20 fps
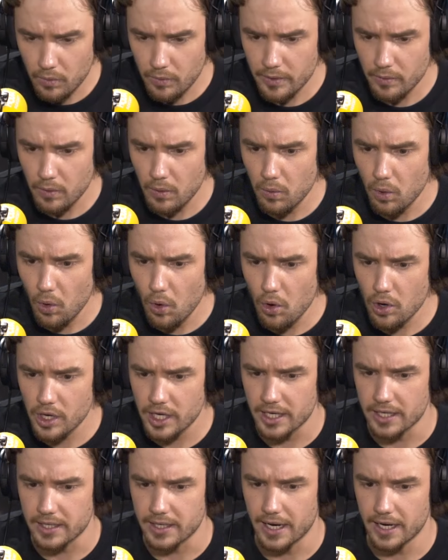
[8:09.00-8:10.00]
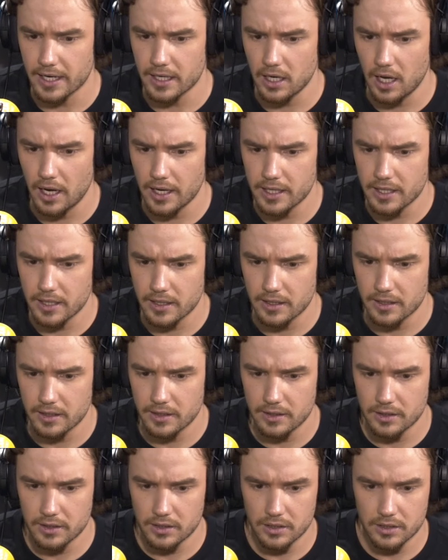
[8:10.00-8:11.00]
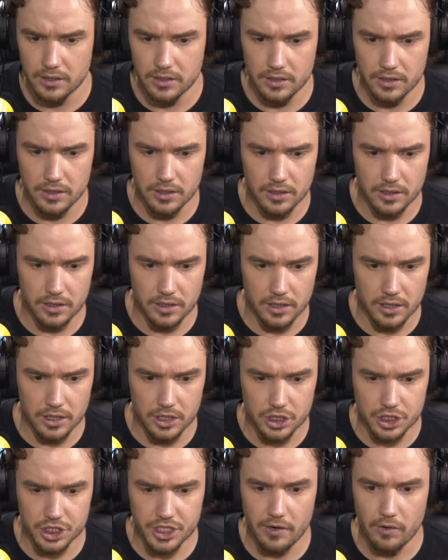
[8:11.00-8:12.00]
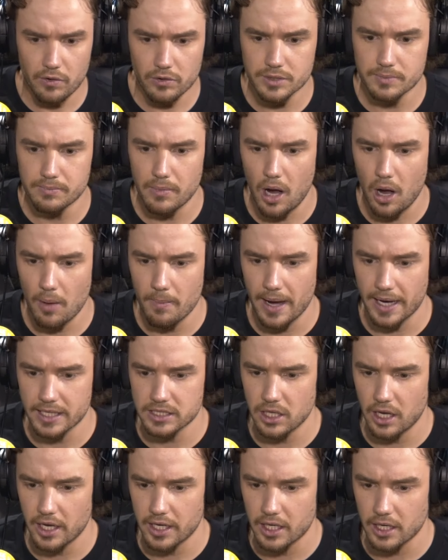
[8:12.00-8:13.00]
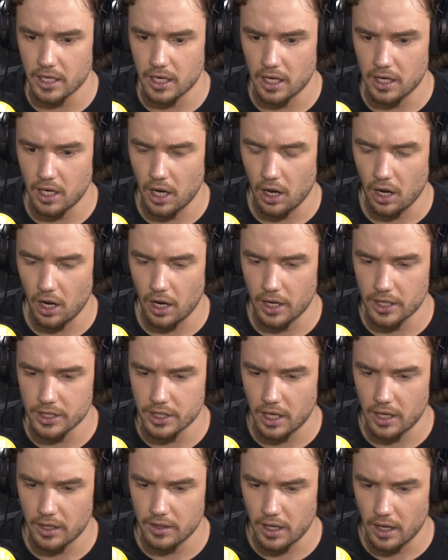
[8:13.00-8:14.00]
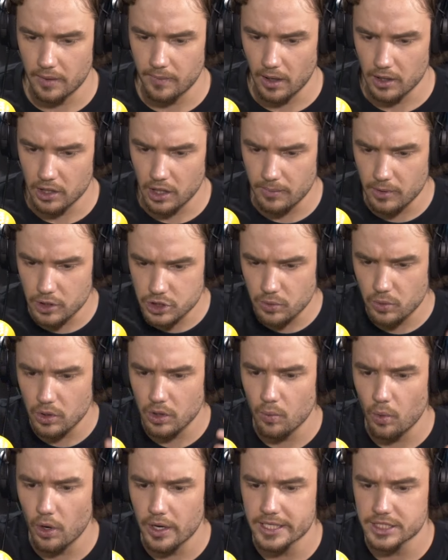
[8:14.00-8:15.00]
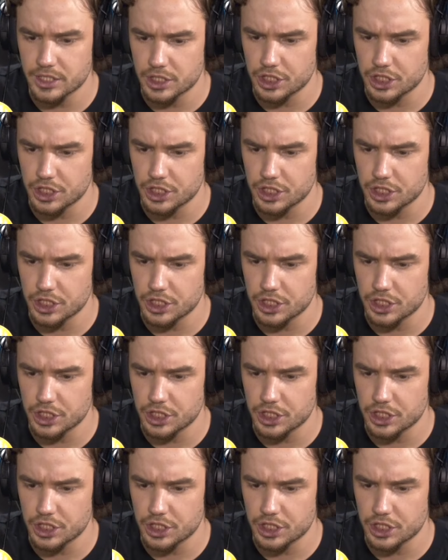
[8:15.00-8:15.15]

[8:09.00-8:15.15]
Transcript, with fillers: we were walking, and like Cheryl's mom has like a lot. Uh, uh, I'm, not sure what, what is